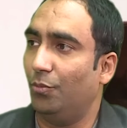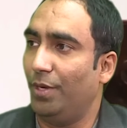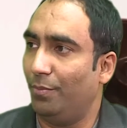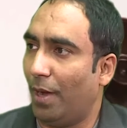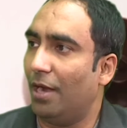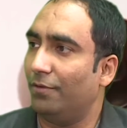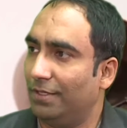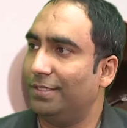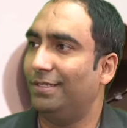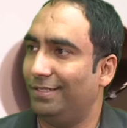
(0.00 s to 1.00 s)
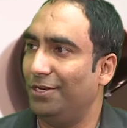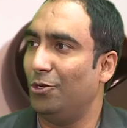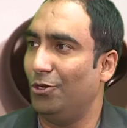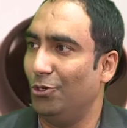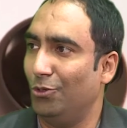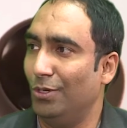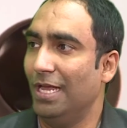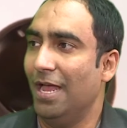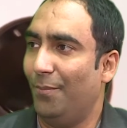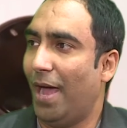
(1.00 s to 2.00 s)
be part of this new
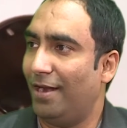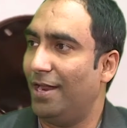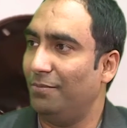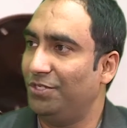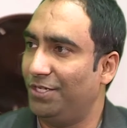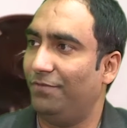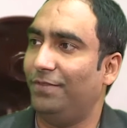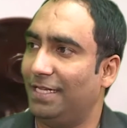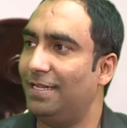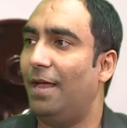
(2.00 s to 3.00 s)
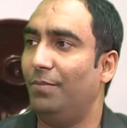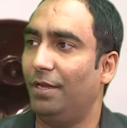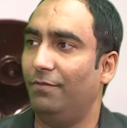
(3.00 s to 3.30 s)
paradigm shift that's happening.